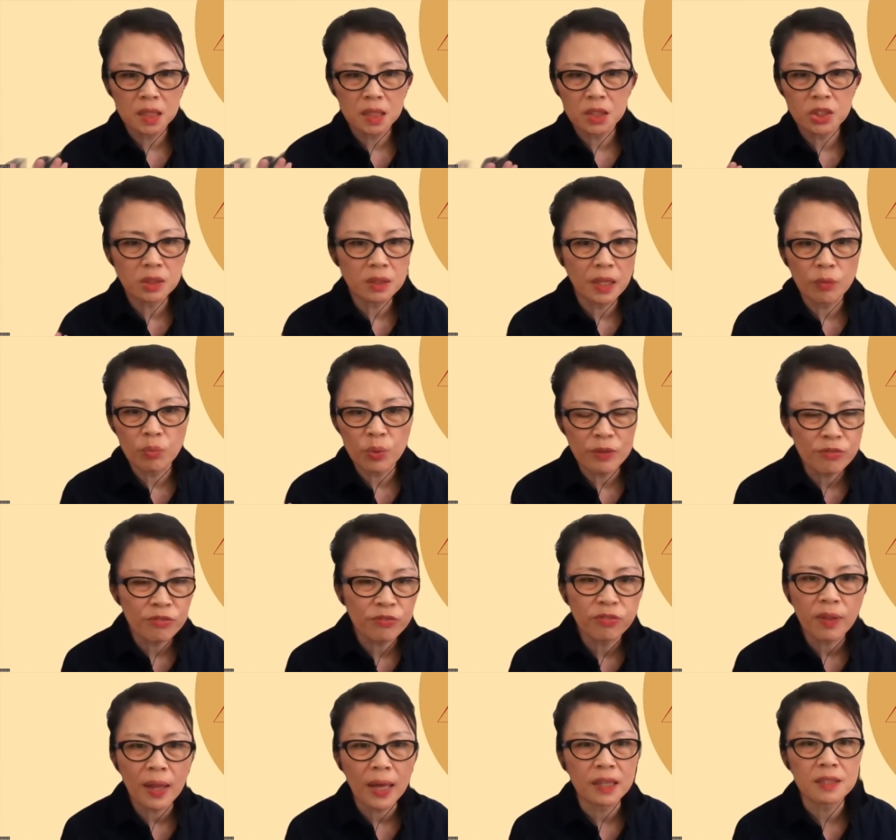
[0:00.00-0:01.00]
do they
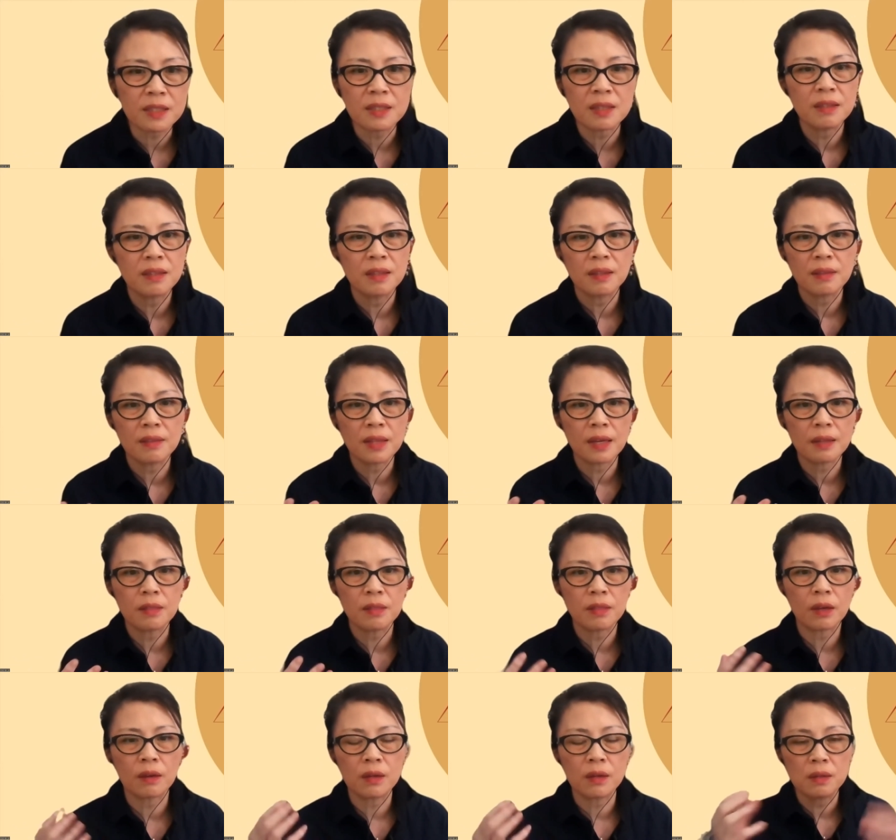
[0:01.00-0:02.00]
reflect that
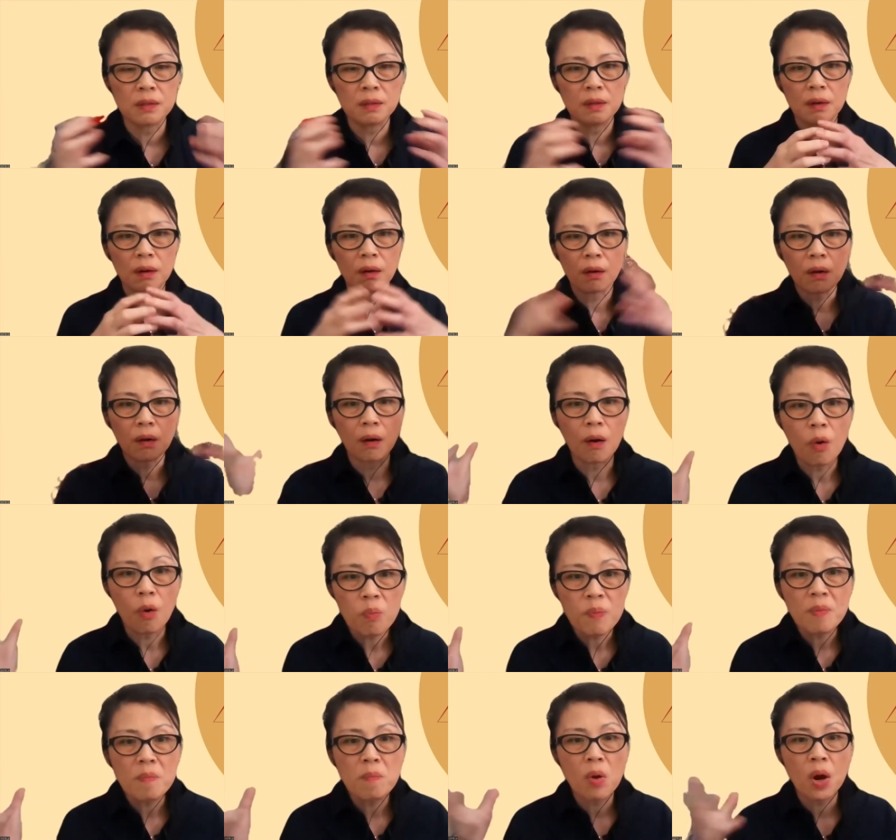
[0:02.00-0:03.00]
they are
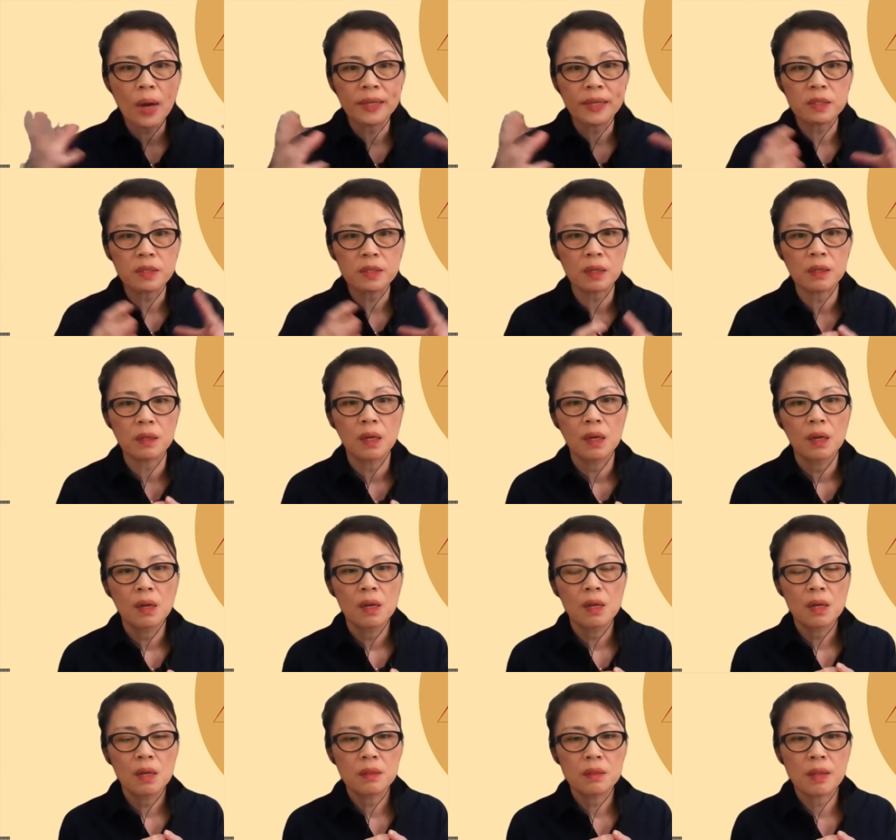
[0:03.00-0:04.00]
open-minded,
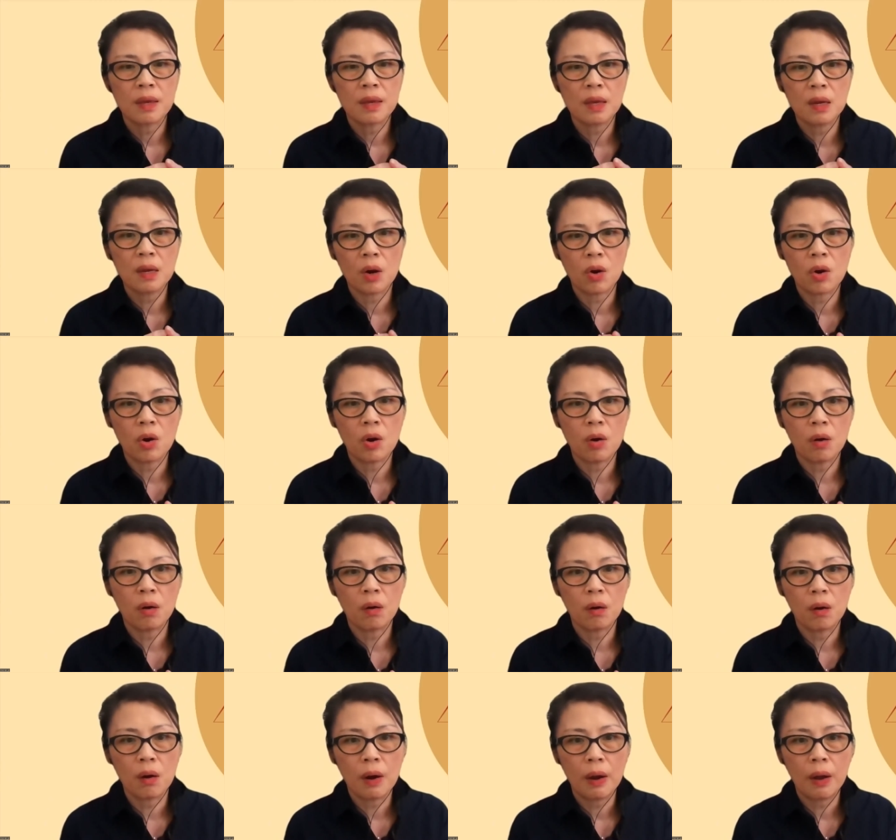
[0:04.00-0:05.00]
they
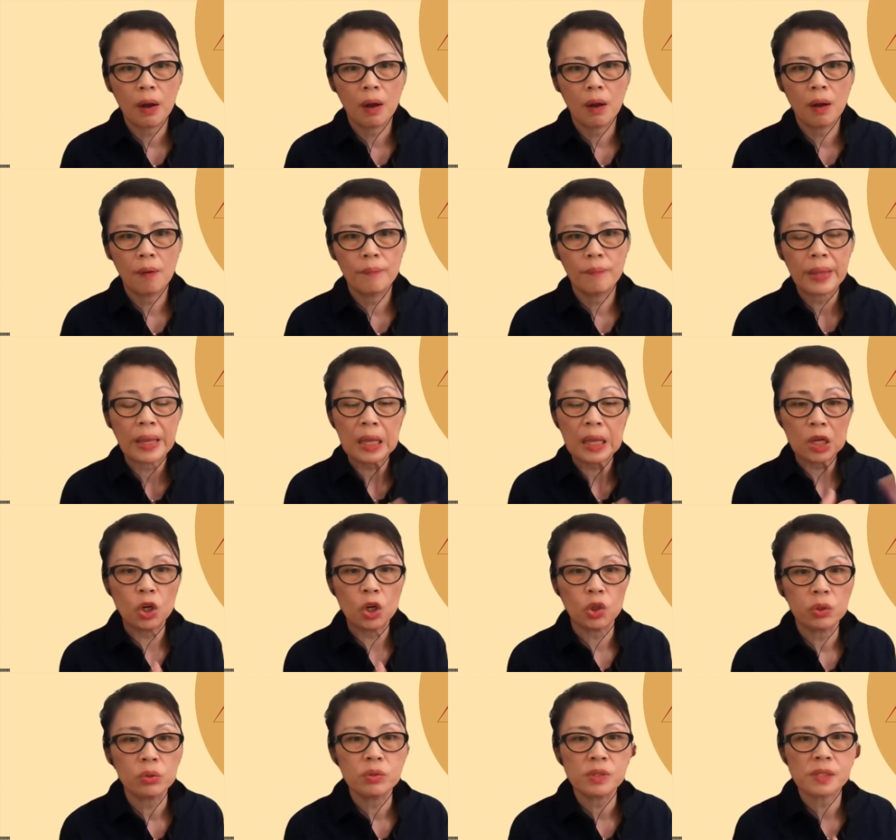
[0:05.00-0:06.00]
are
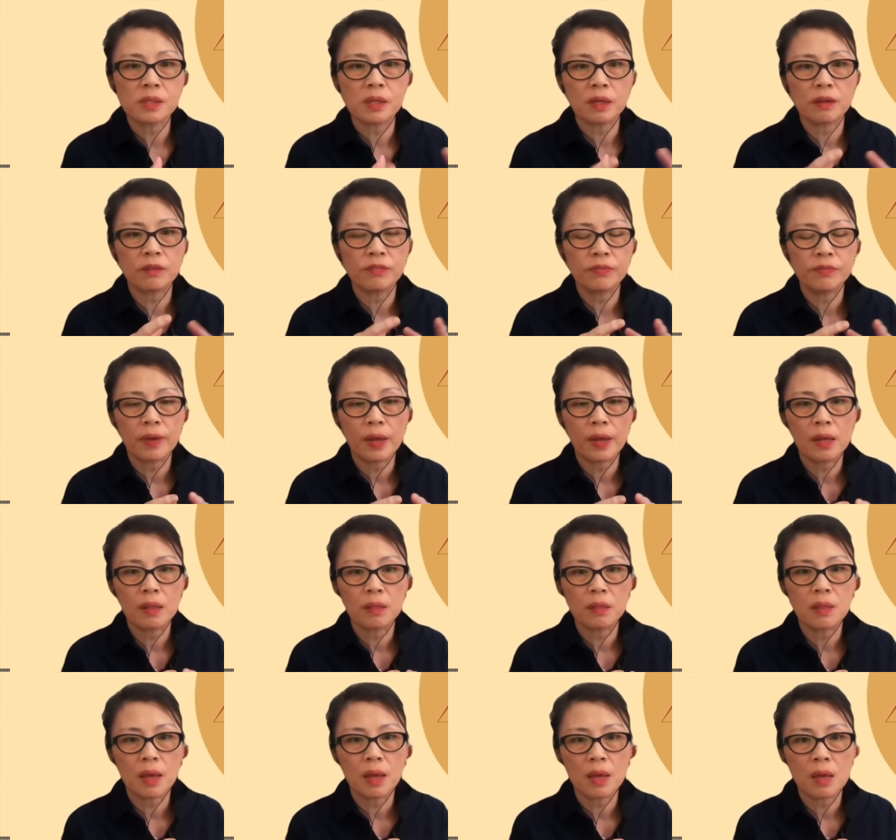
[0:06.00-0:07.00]
inclusive,
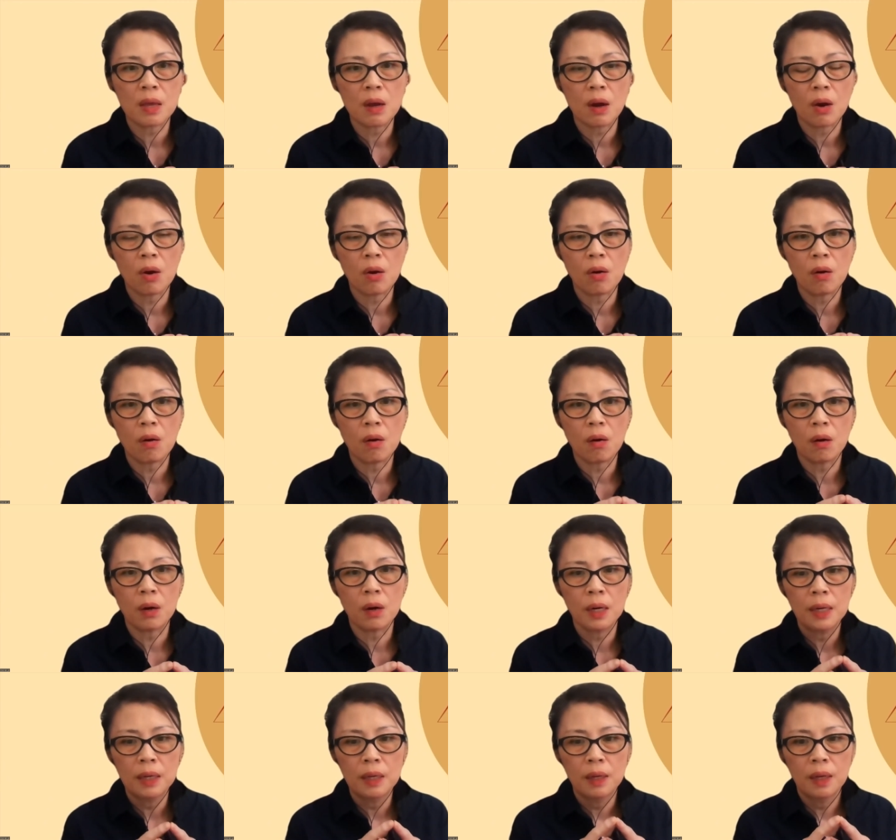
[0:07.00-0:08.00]
and they
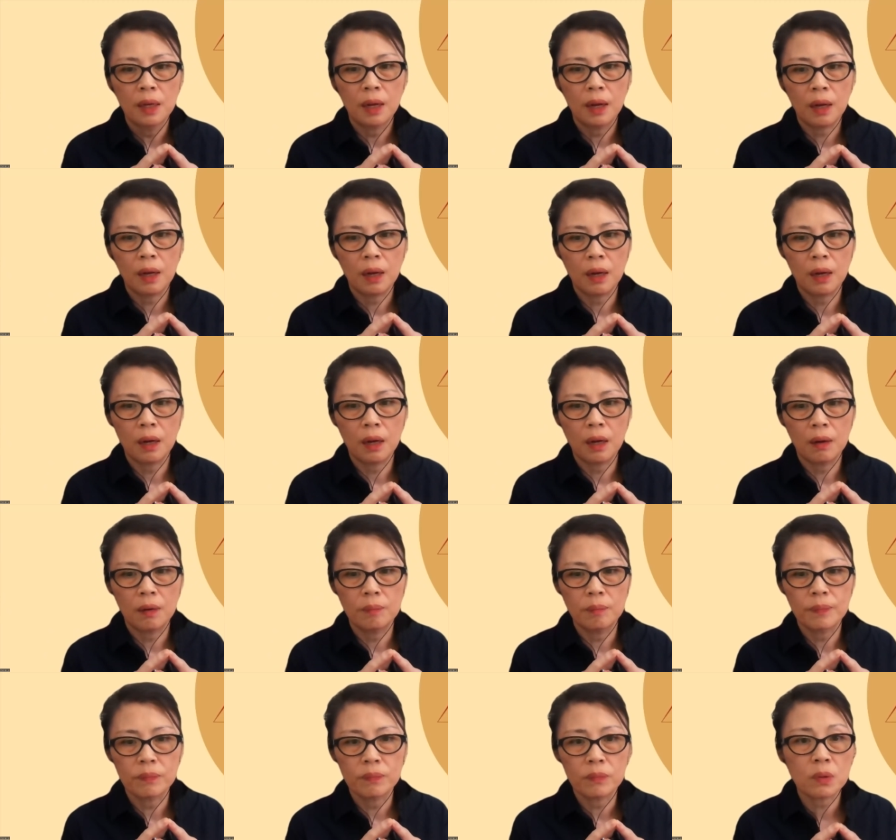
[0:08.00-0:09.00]
are
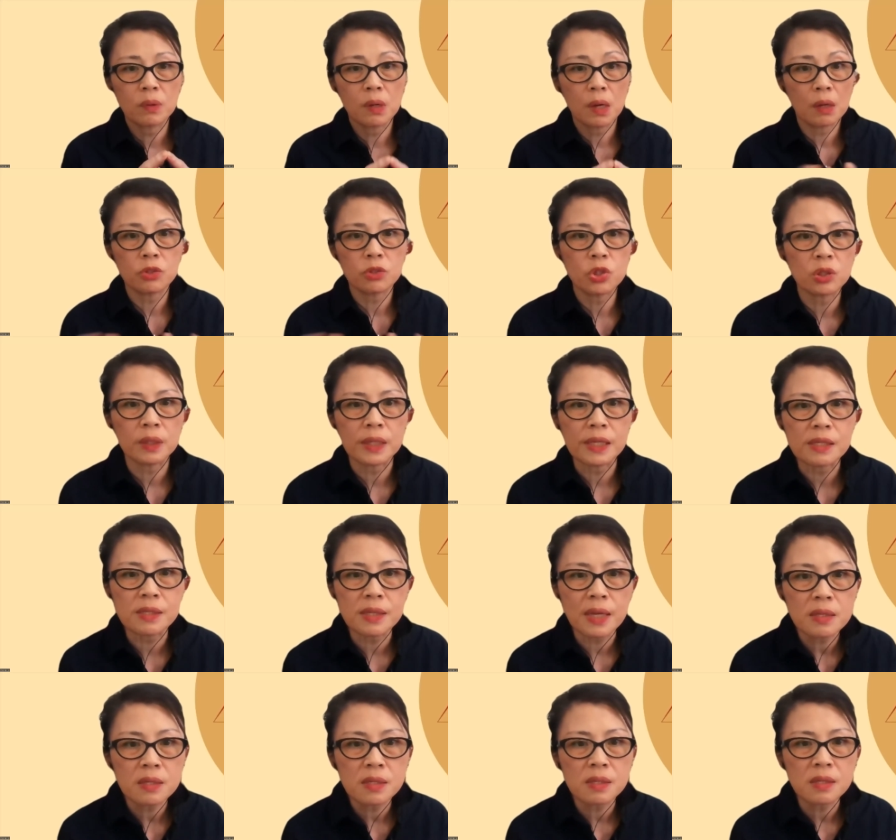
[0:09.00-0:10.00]
culturally
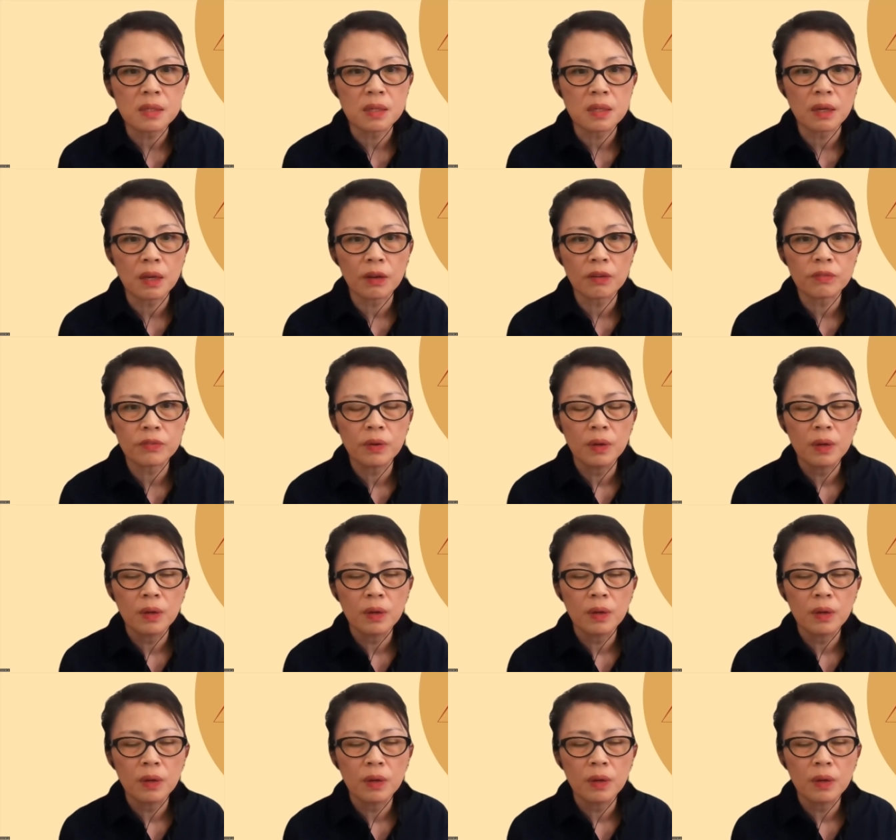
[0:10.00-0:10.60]
sensitive?